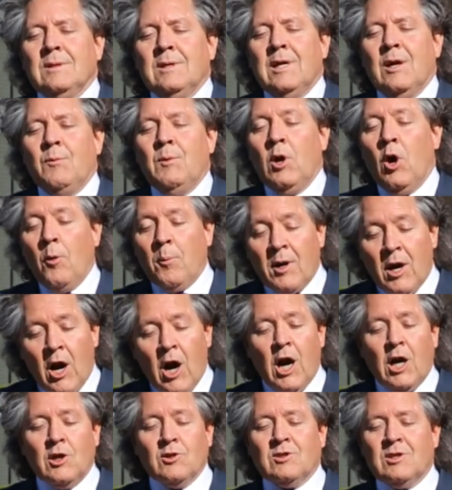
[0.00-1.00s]
And we open our
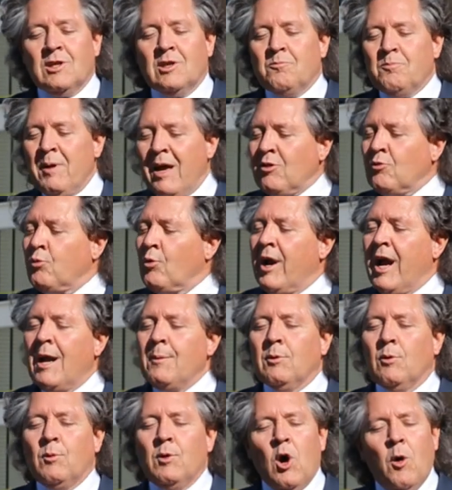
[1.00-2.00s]
hearts as best we're
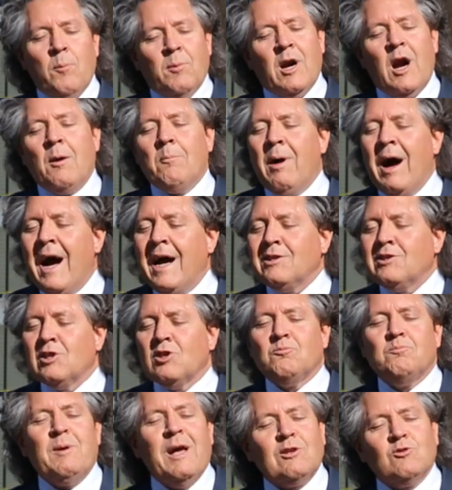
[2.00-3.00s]
able. We open our minds
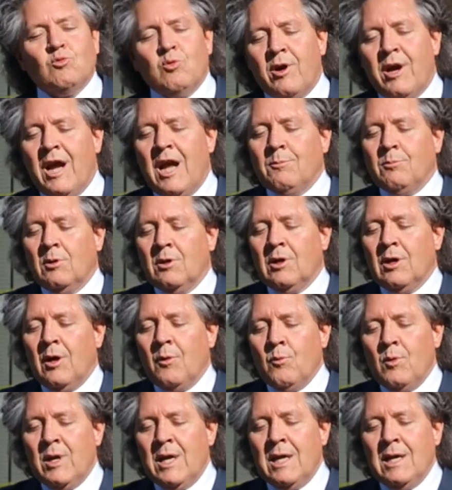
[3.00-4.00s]
as best we're able.
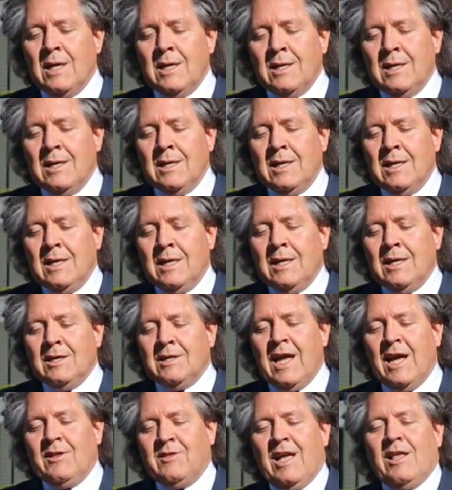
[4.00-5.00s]
And we
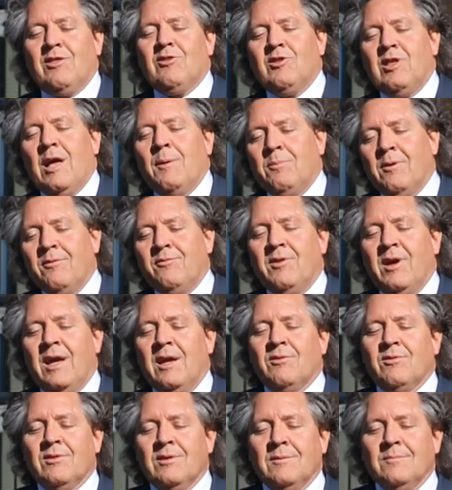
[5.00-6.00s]
take that step of
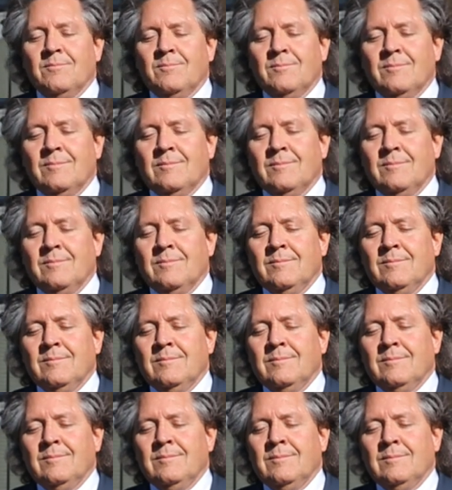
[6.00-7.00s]
faith
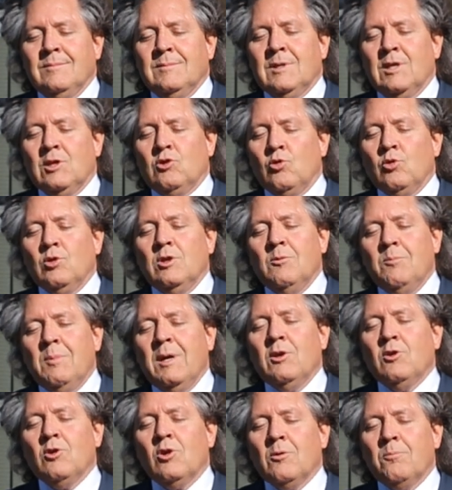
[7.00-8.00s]
to truly be
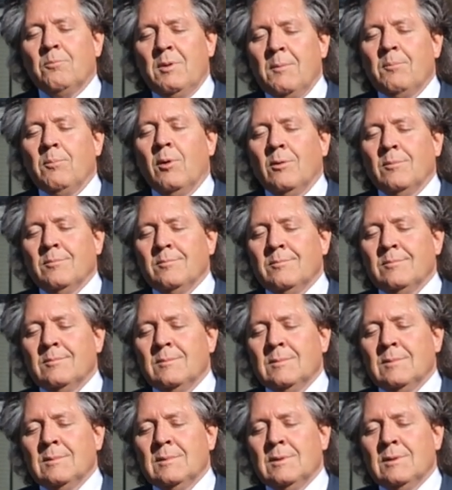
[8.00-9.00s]
your people.
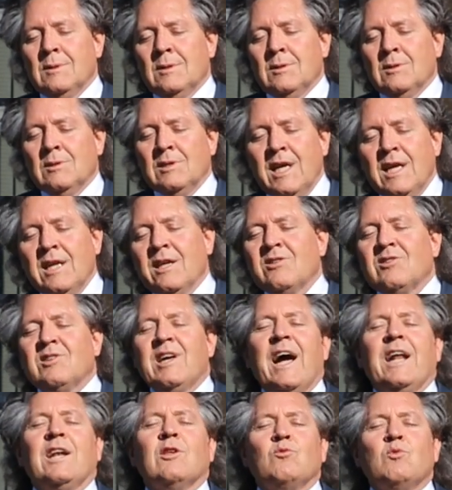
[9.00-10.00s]
Lead us,
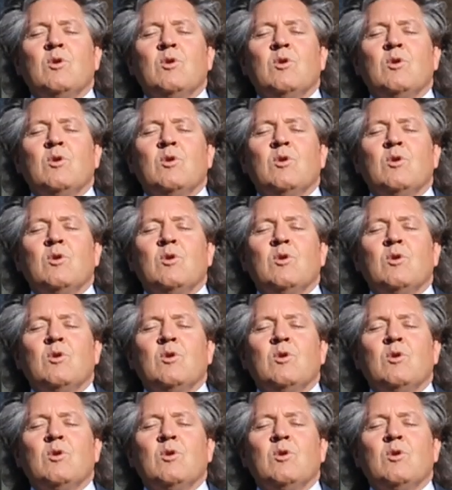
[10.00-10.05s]
guide us.